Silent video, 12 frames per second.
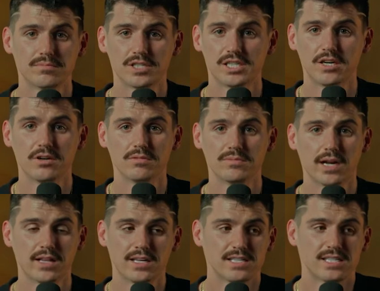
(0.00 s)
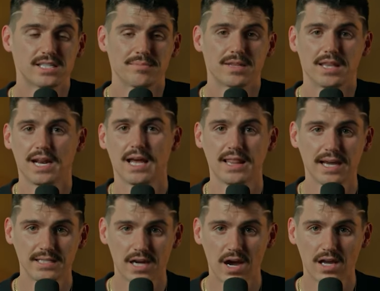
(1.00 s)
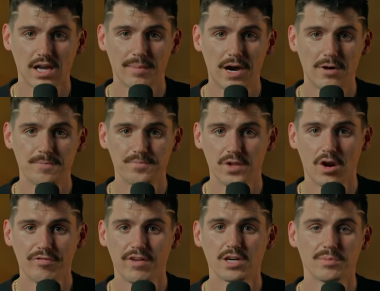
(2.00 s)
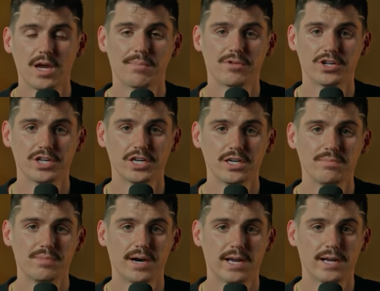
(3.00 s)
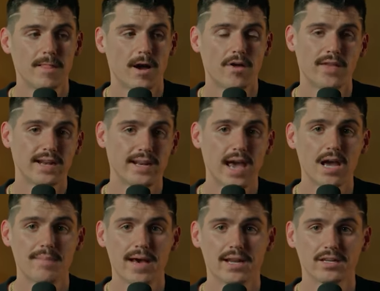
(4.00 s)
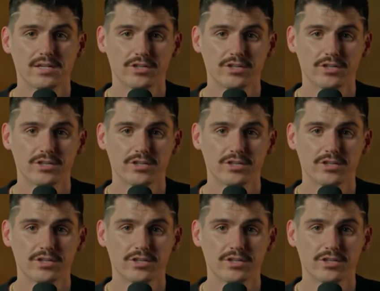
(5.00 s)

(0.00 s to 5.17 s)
still, none of this is something that I like talking about. It all fucked me up pretty good. But on that day, I'm heading to